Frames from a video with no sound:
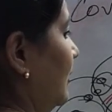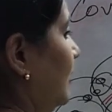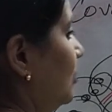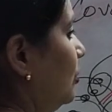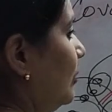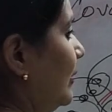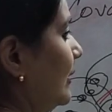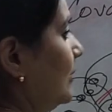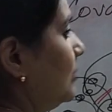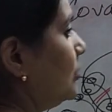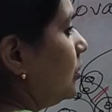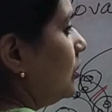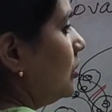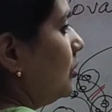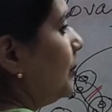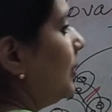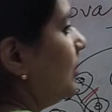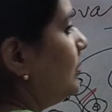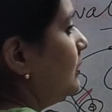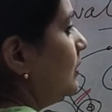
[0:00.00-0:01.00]
you can talk
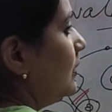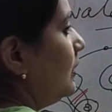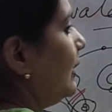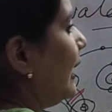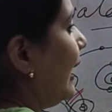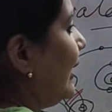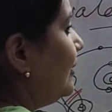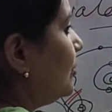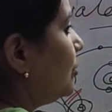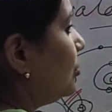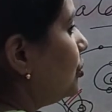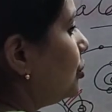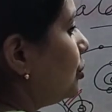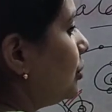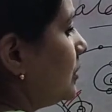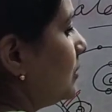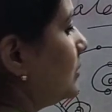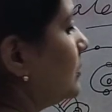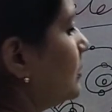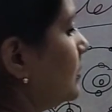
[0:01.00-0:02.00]
about
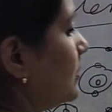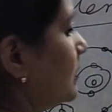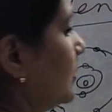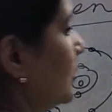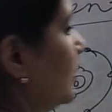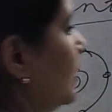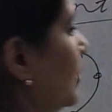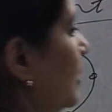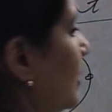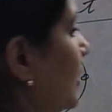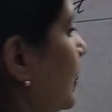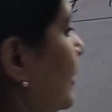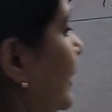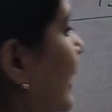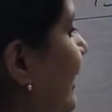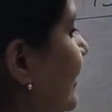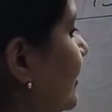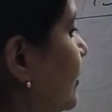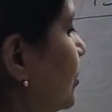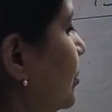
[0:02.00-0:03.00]
nitrogen.
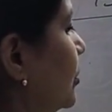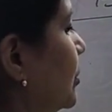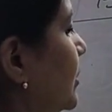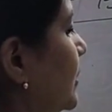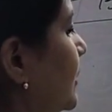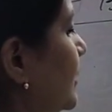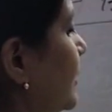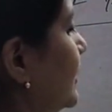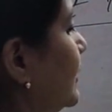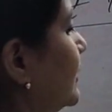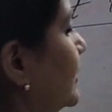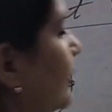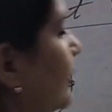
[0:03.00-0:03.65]
Nitrogen is